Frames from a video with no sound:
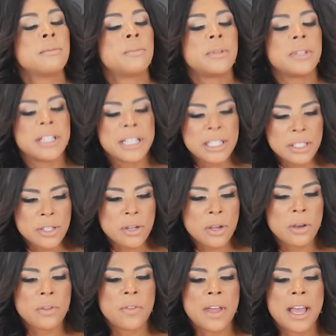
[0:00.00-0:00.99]
Please
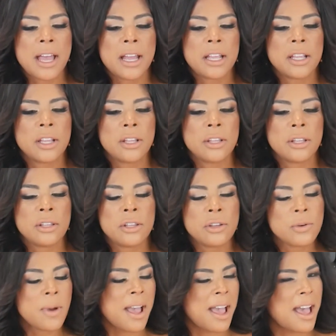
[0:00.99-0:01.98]
know that
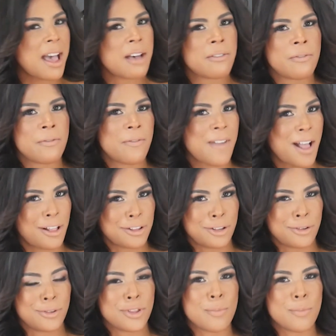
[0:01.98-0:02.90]
you have value.